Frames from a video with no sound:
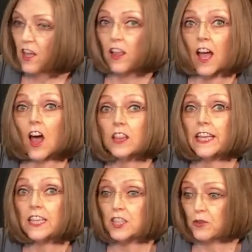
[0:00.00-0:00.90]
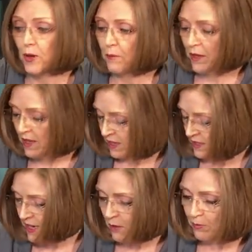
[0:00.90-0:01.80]
I'll, I'll link to them
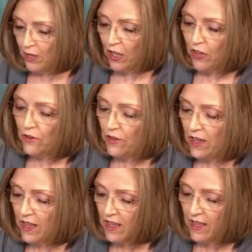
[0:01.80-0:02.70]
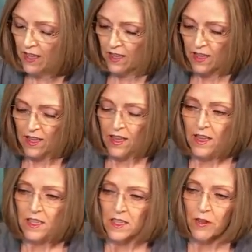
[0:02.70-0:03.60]
down below.
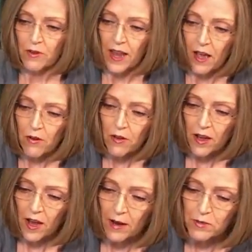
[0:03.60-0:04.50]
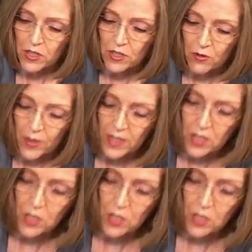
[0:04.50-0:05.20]
So now I'm just going